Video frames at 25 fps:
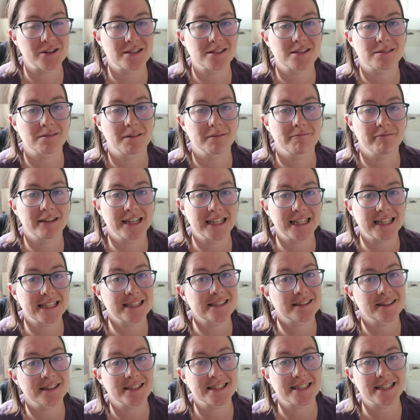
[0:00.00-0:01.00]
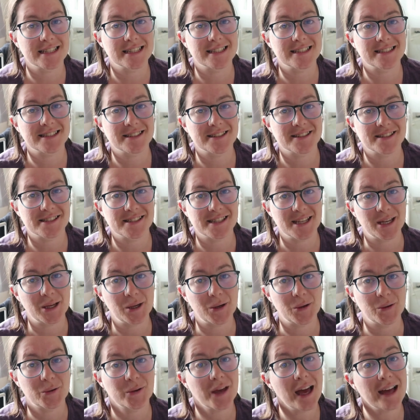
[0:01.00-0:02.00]
So I'm really excited to see
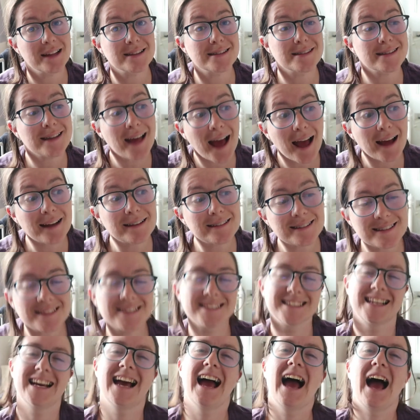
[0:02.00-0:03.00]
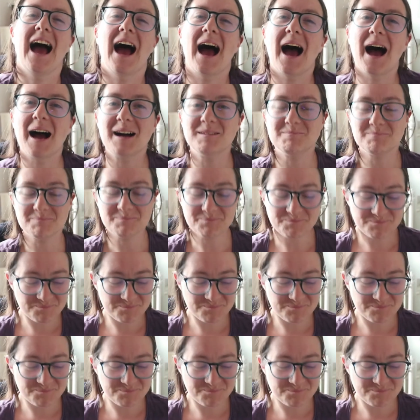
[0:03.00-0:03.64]
who gets that.